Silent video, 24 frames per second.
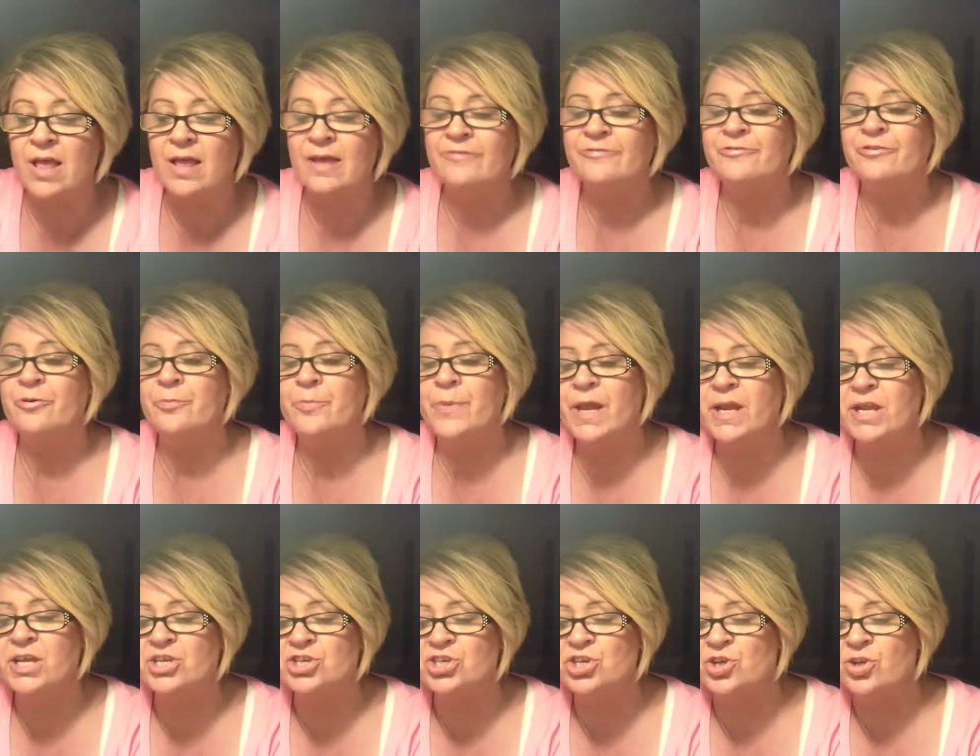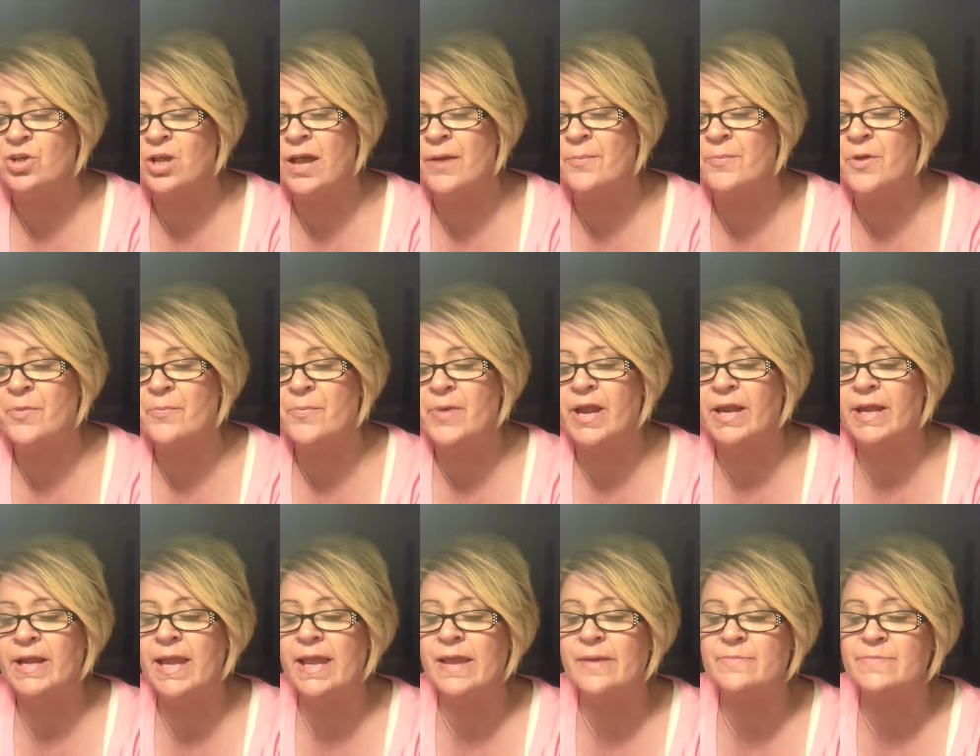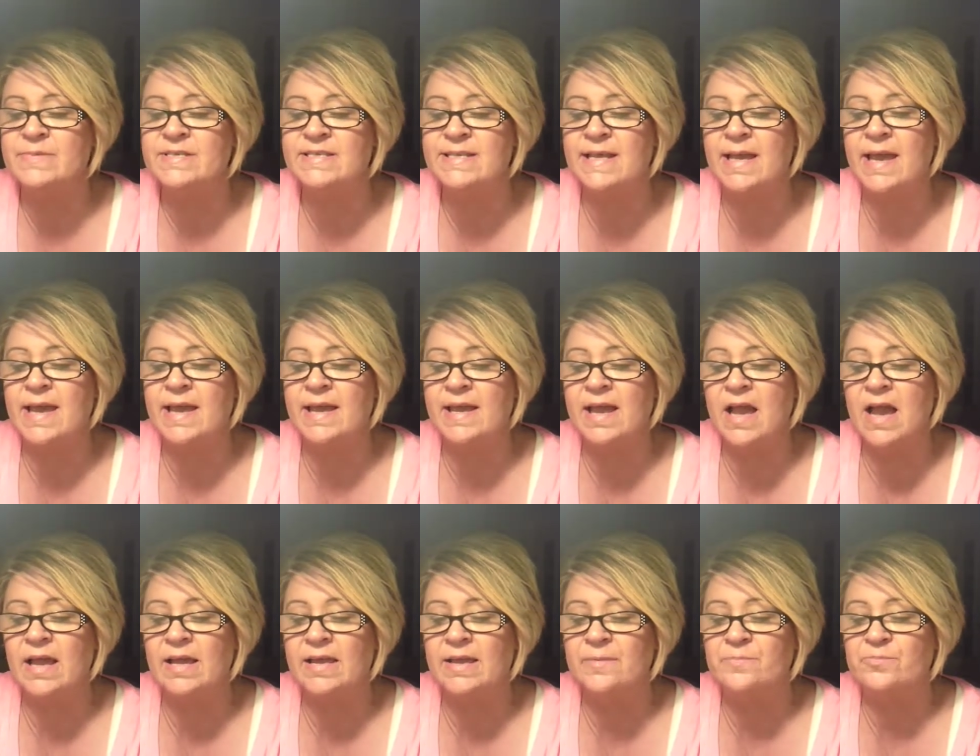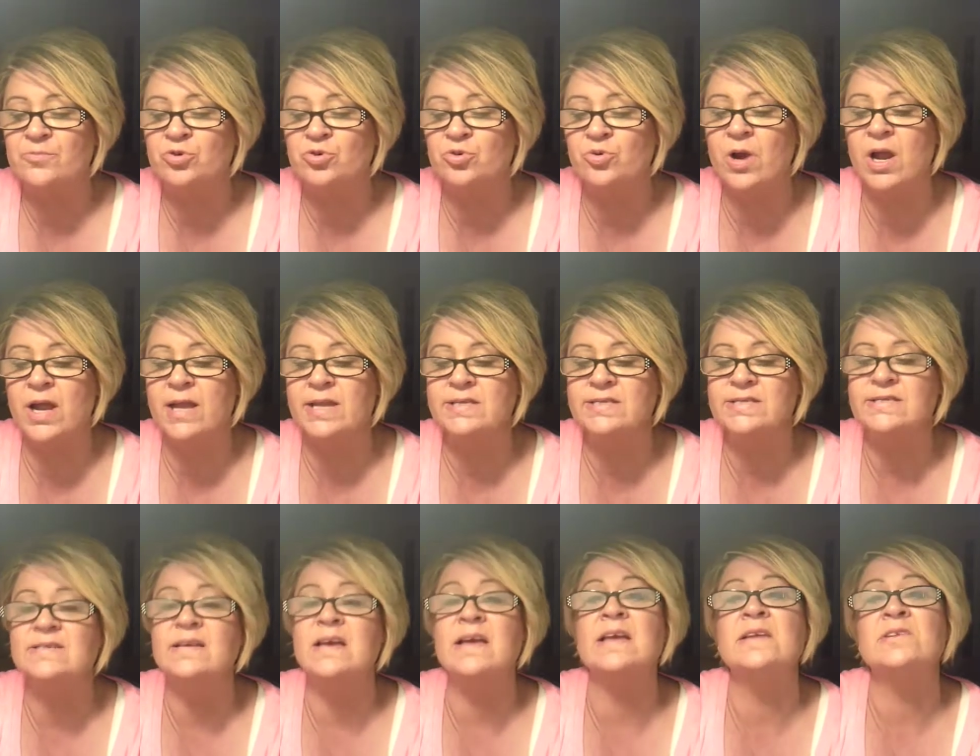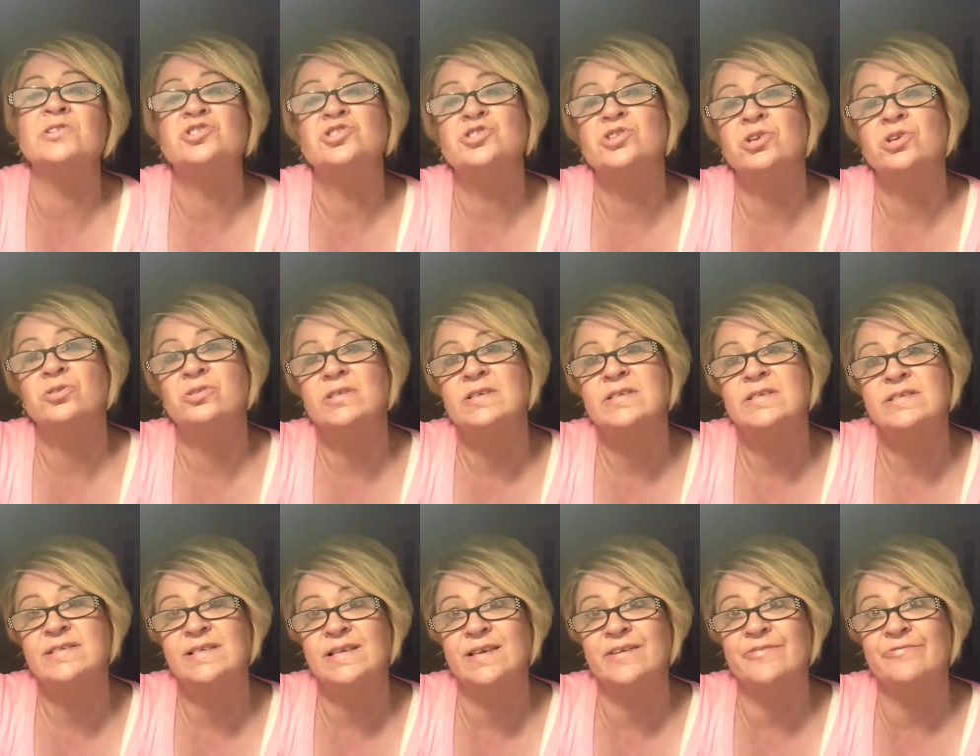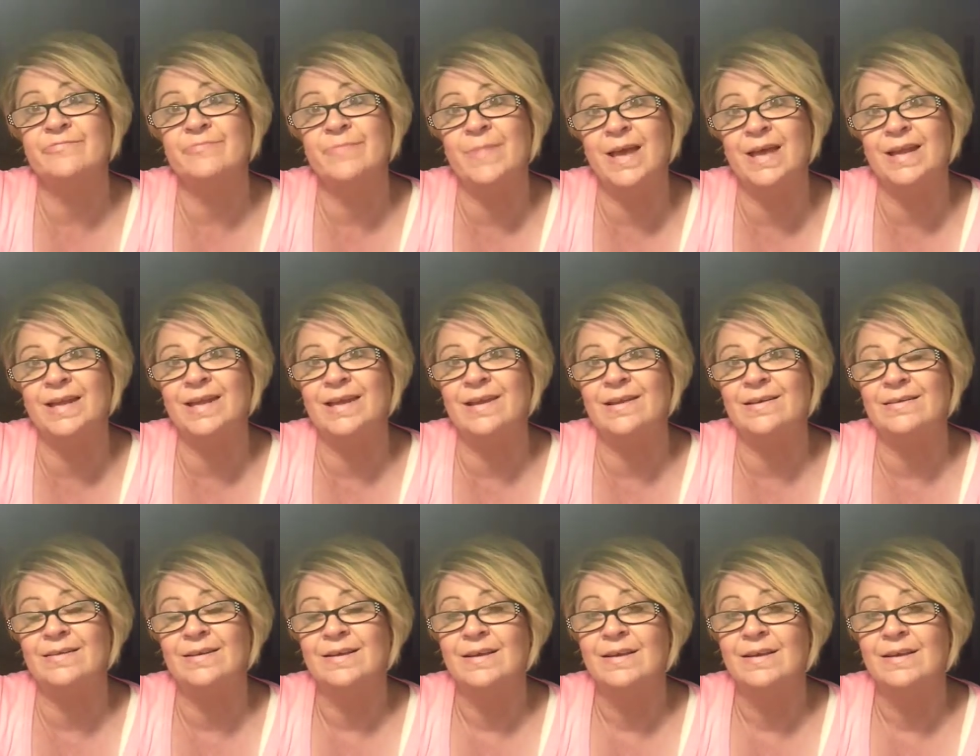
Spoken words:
For many shall come in my name, saying, I am Christ, and shall deceive many.